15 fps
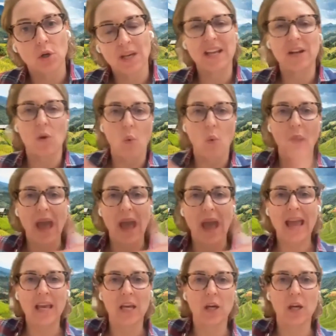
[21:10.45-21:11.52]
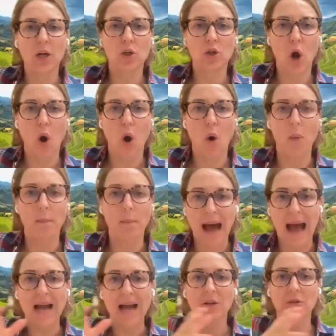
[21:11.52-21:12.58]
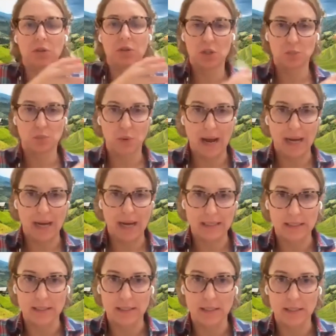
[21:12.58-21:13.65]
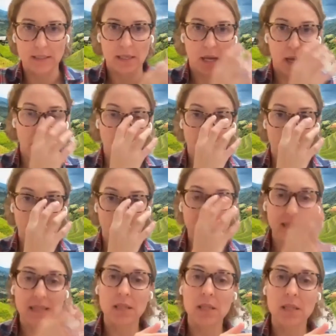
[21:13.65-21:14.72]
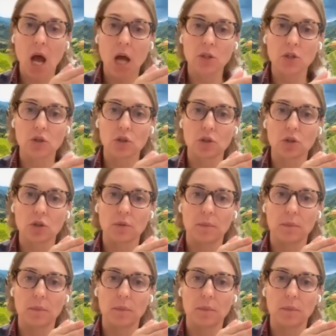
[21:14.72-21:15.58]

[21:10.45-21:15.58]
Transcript: in a way go back to these practices but not